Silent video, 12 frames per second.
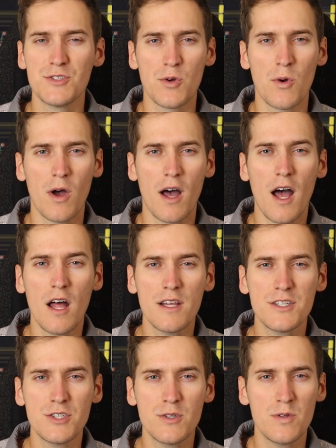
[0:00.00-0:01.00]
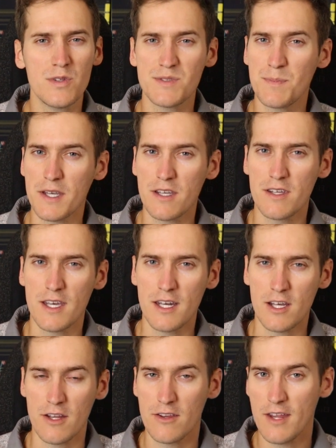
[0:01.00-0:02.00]
So I'll let you do the
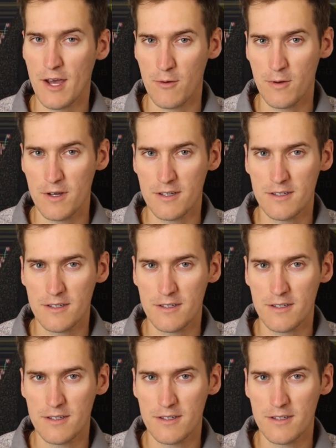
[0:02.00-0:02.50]
speculating on that one.